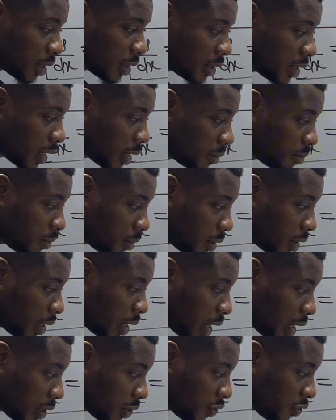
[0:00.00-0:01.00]
then
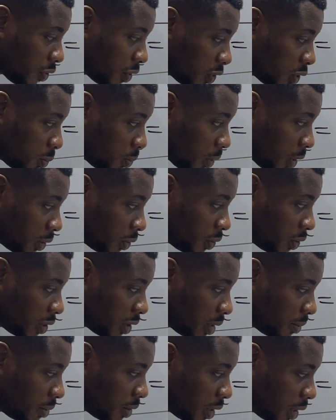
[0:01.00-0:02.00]
x raised to power, do the
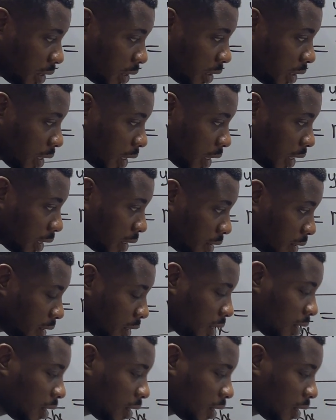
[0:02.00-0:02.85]
same thing, n